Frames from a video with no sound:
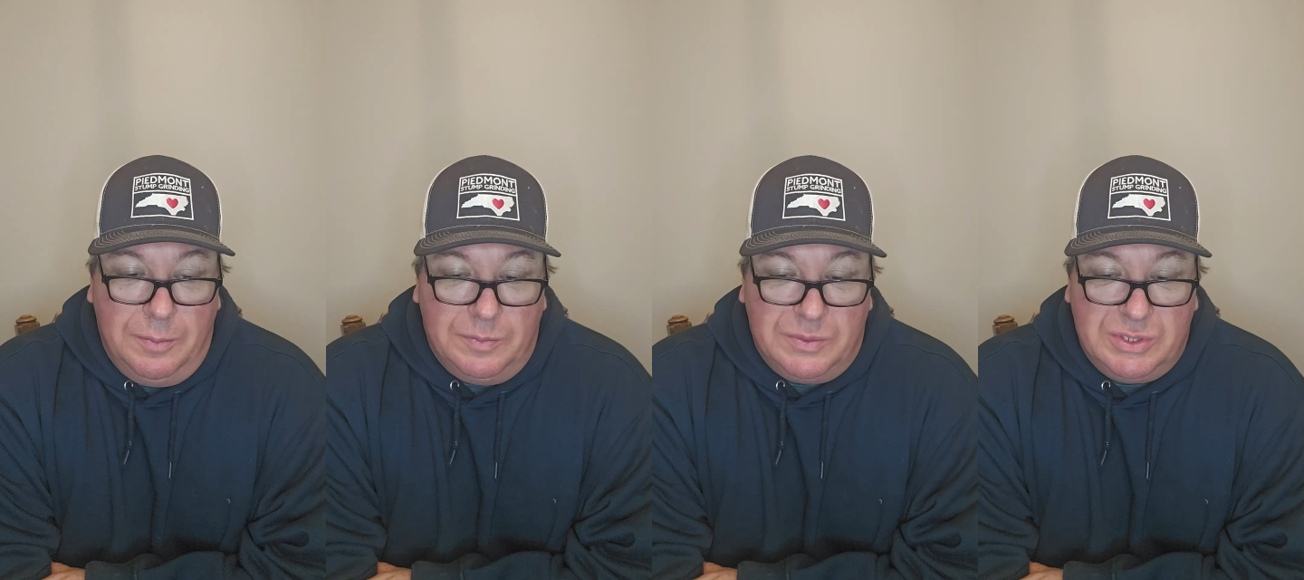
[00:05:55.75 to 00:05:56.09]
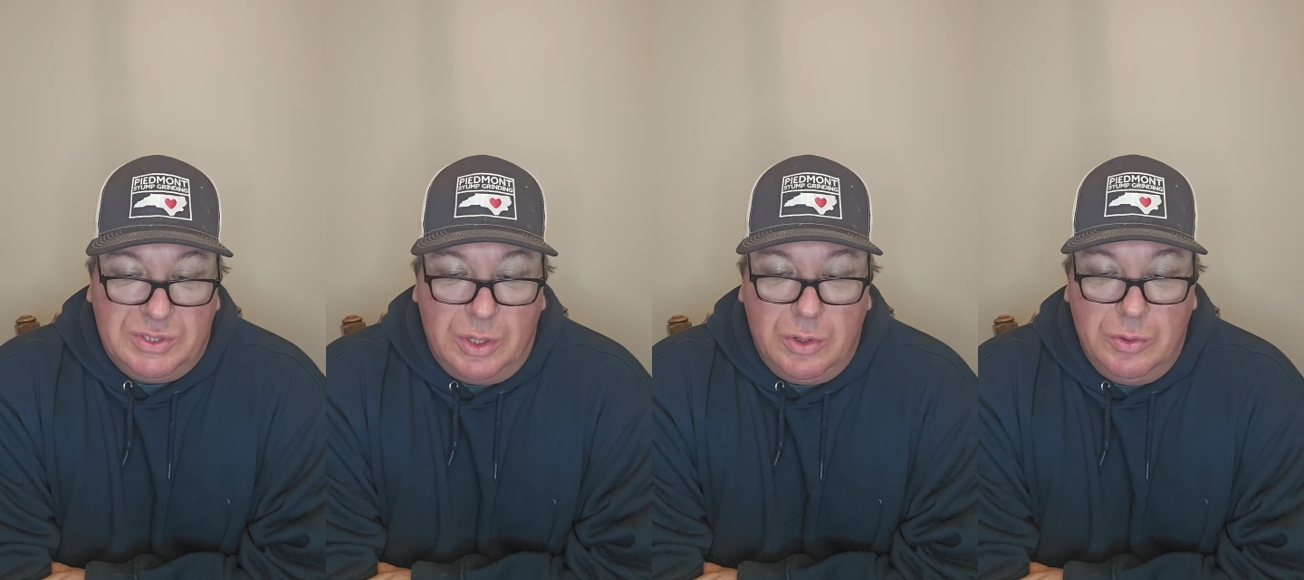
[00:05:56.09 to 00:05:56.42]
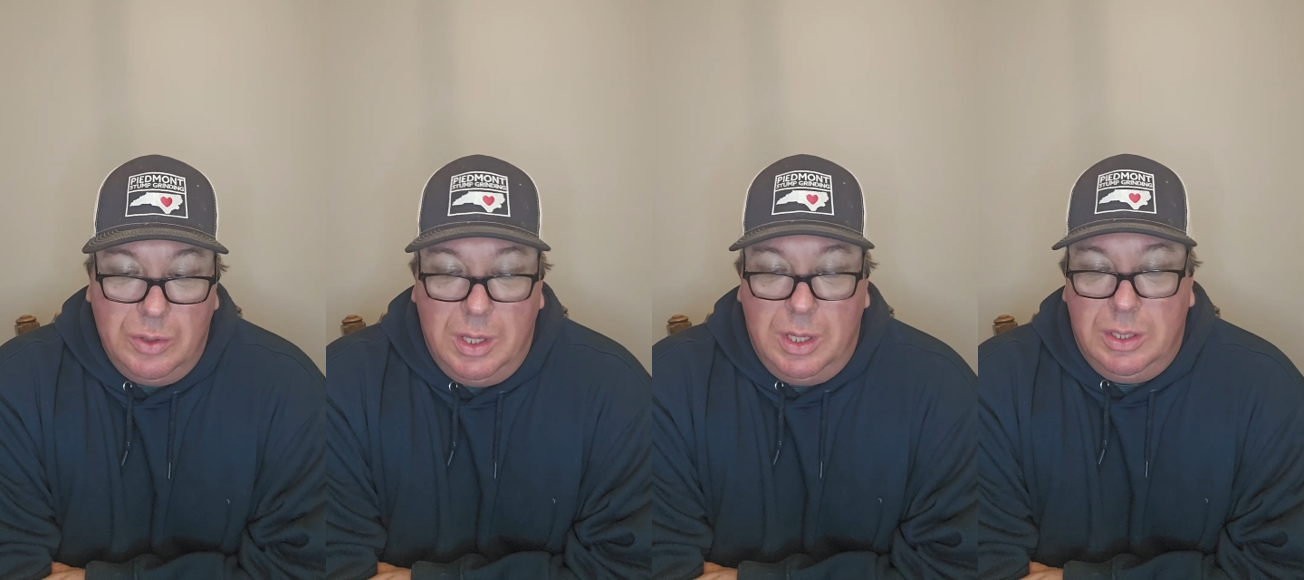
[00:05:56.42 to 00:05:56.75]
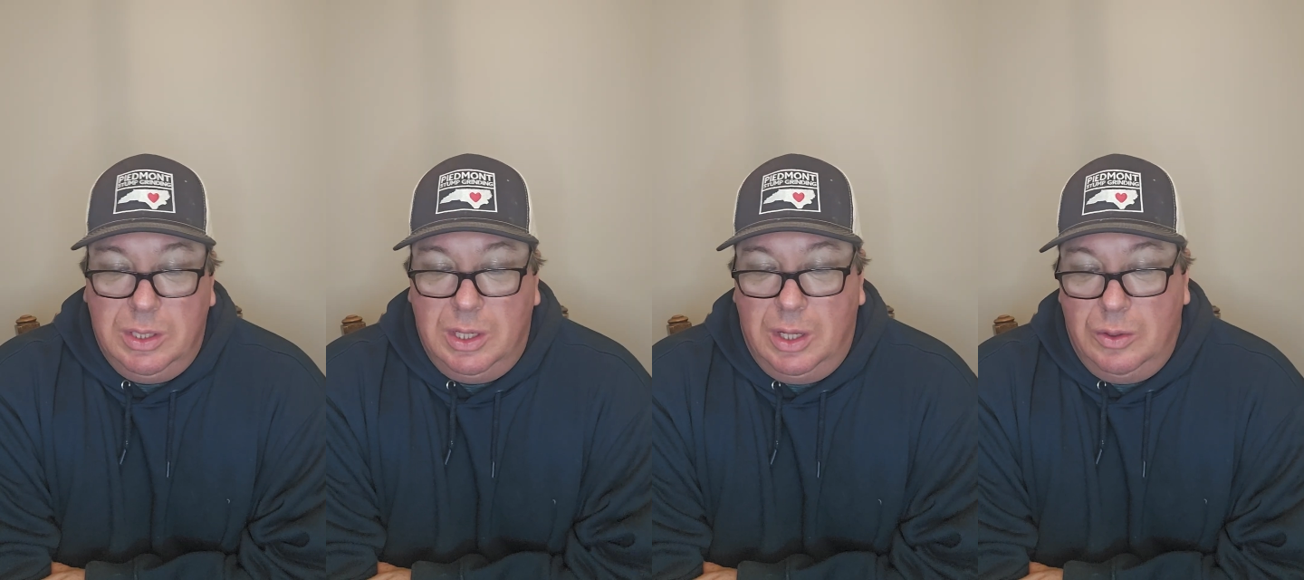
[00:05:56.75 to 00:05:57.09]
So,
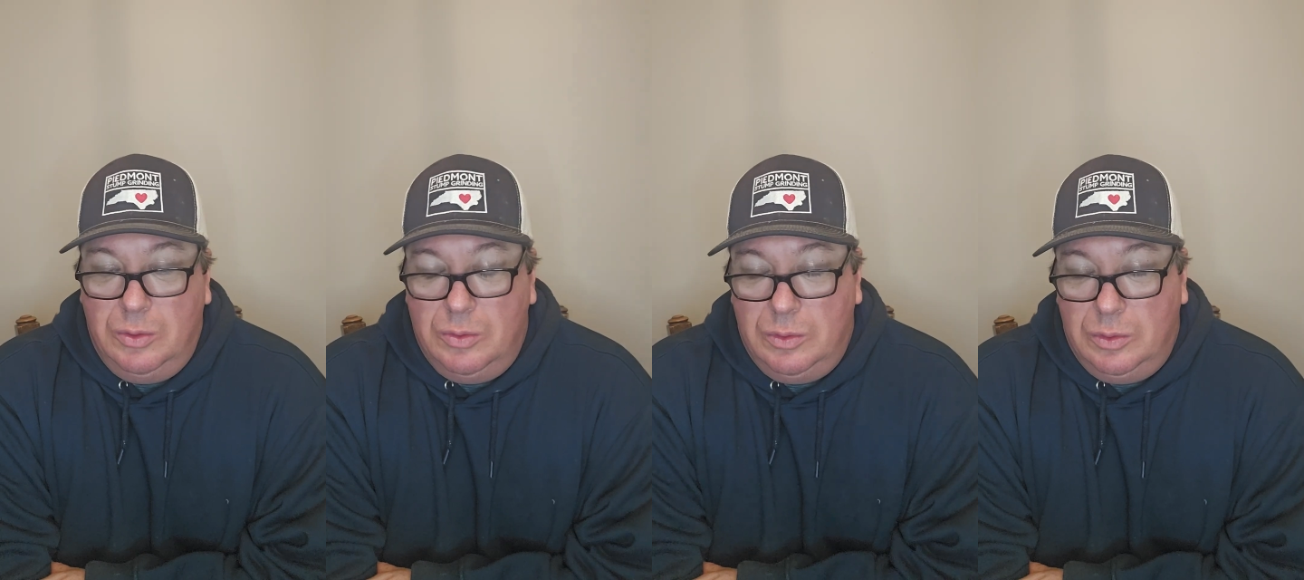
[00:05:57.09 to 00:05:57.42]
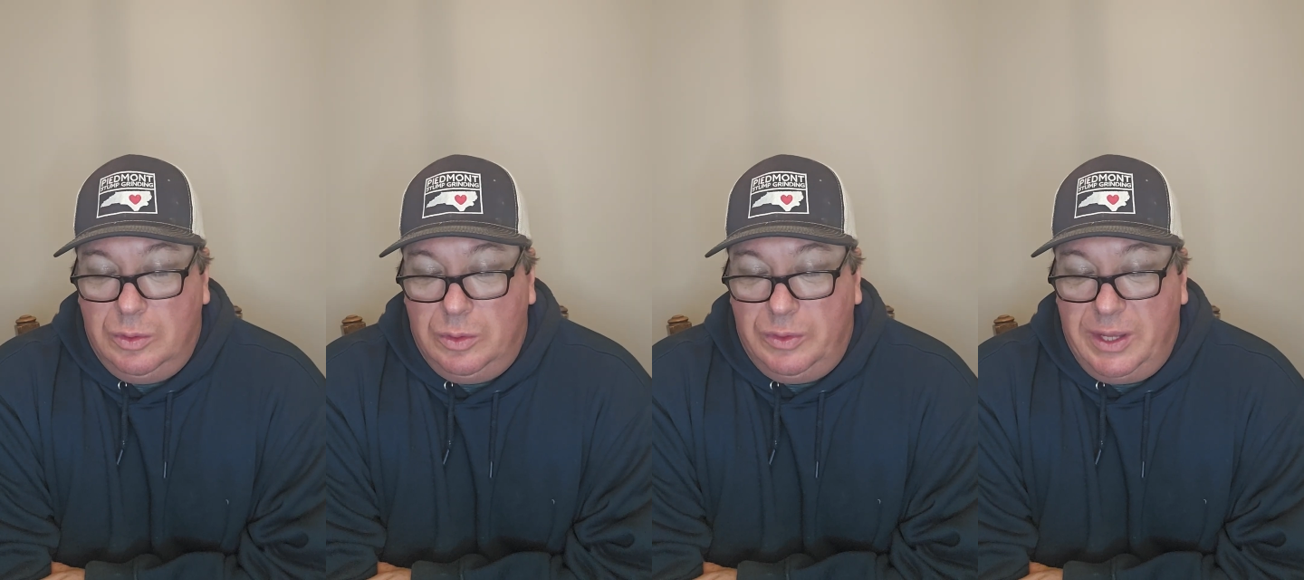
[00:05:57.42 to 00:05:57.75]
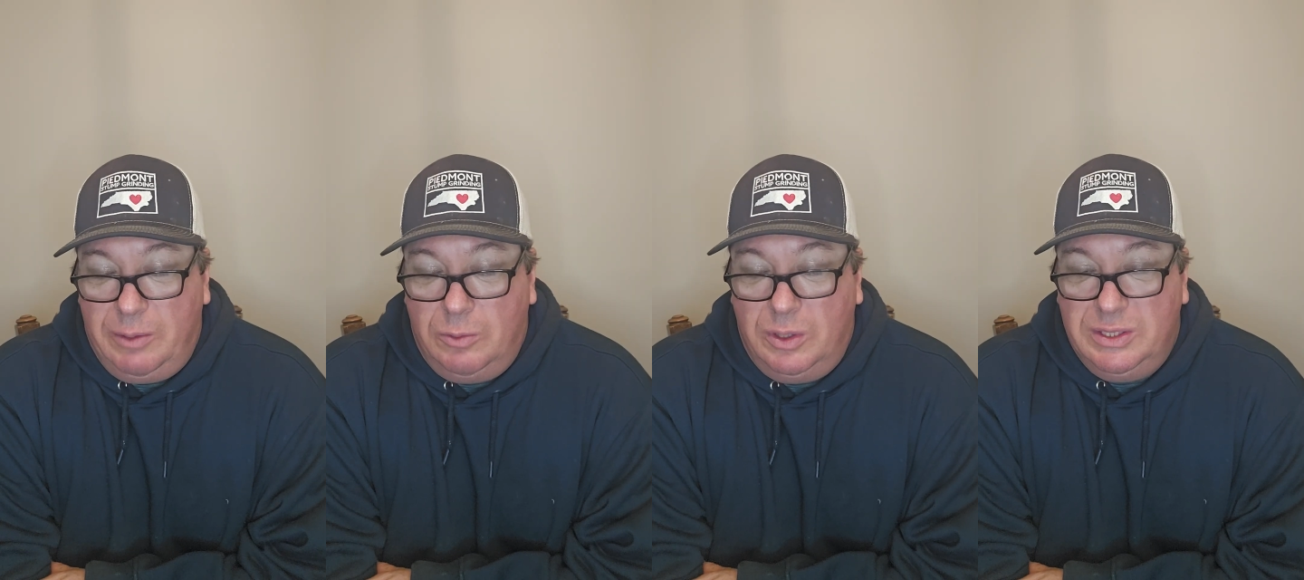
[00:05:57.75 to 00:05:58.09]
they want